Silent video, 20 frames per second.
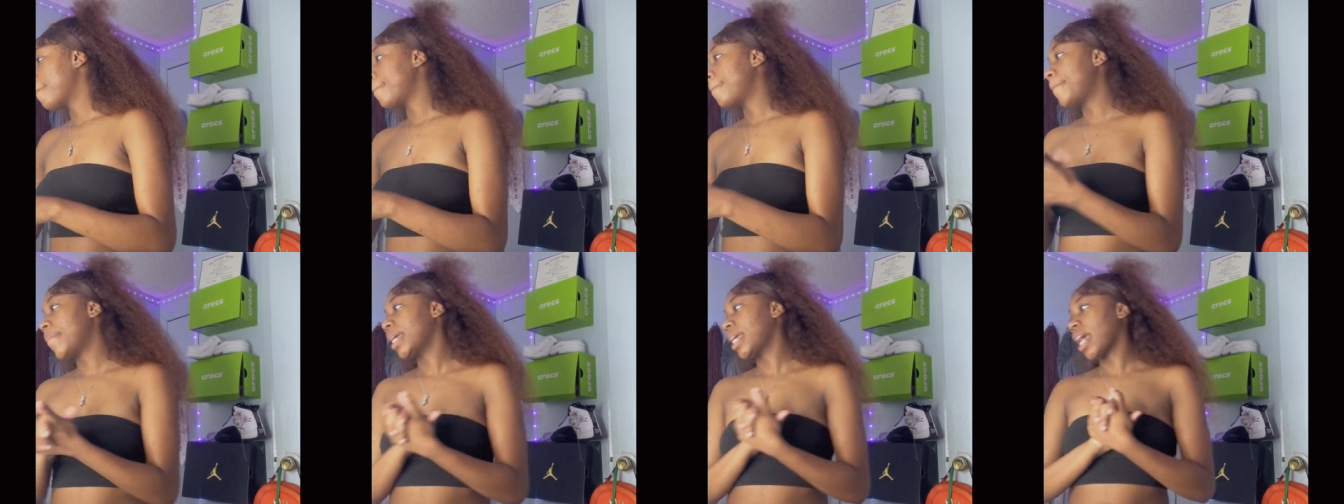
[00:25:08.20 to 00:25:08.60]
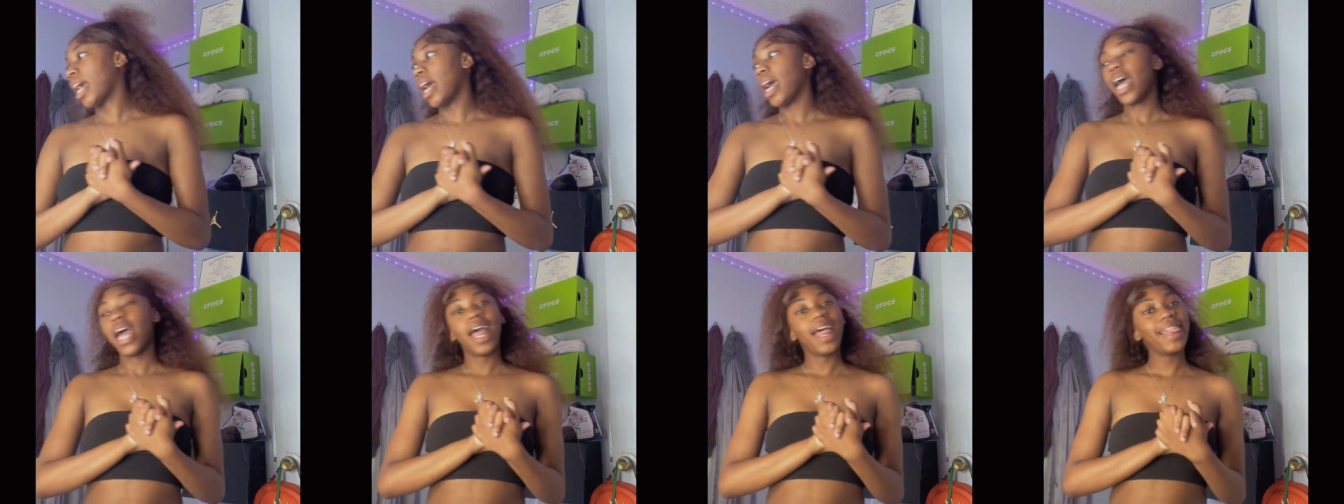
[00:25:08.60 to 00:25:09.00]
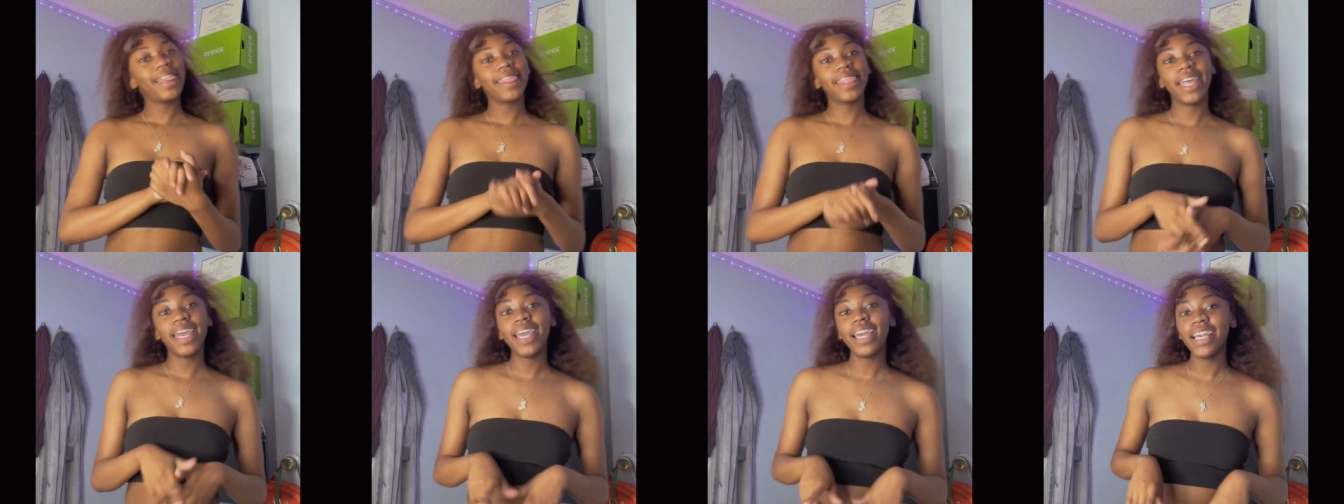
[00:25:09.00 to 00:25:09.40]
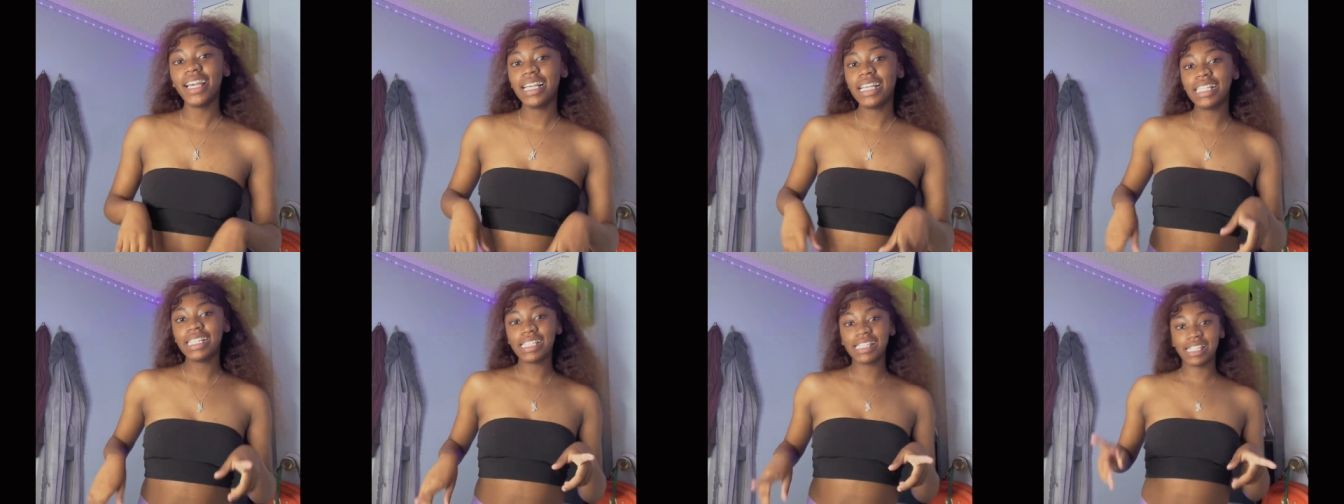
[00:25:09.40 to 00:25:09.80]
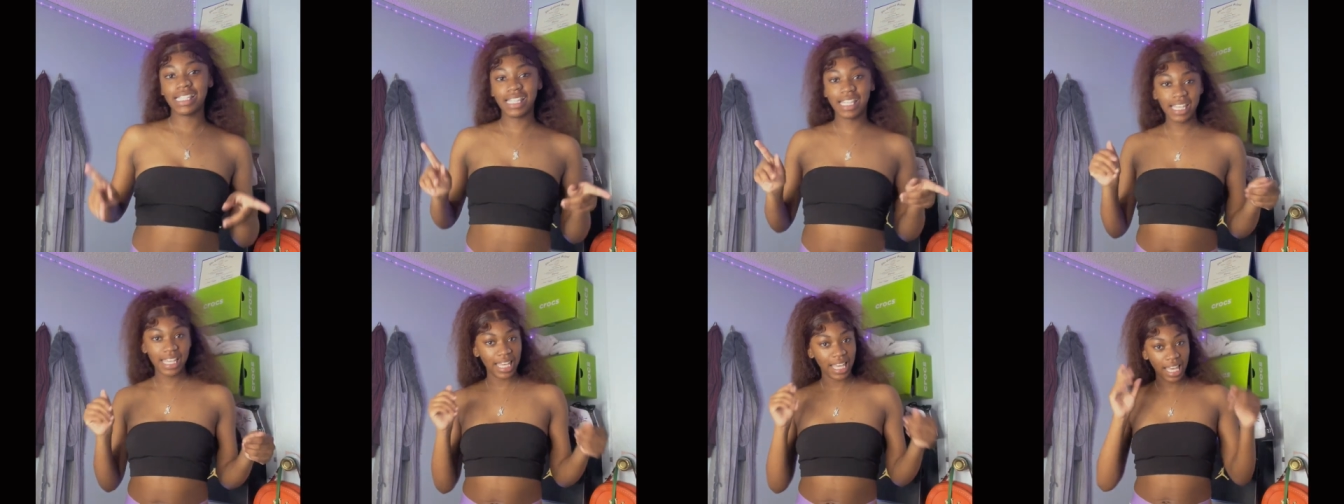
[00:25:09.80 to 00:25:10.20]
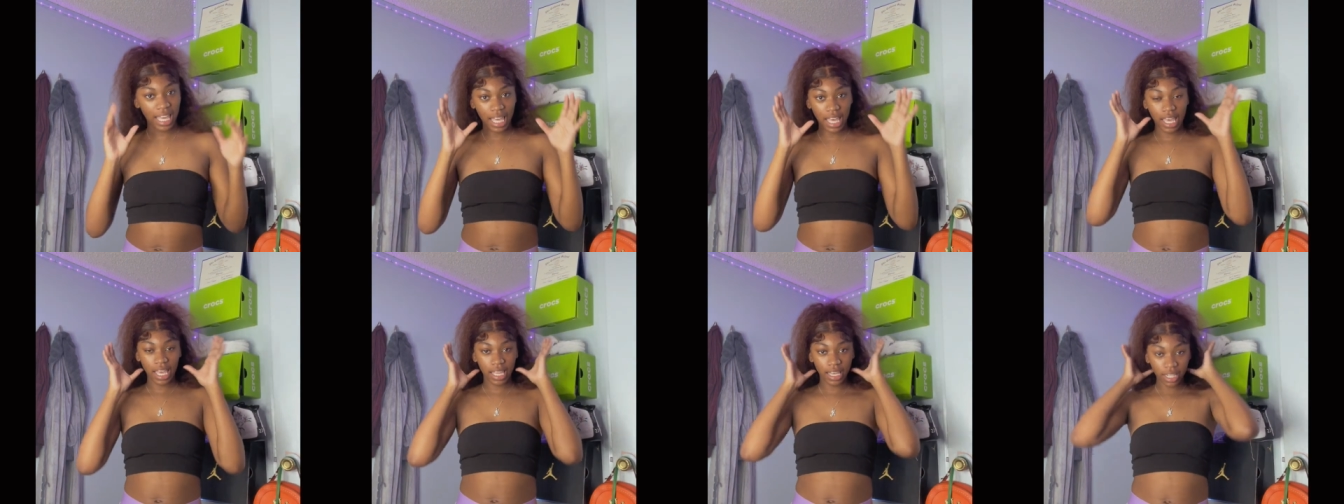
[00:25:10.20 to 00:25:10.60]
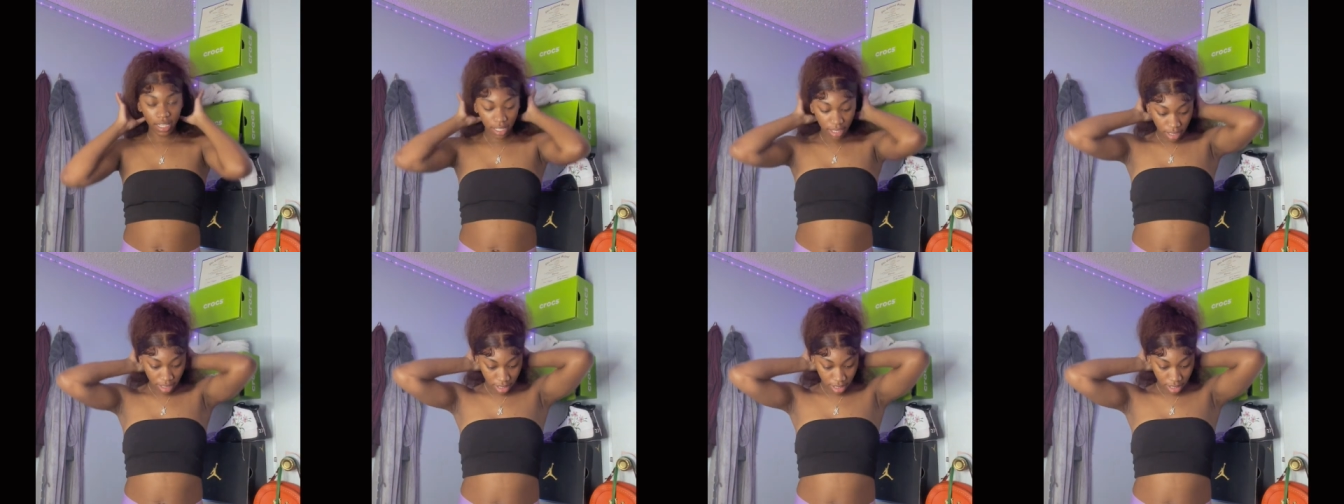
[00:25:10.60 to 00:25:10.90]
but yeah, that is the end.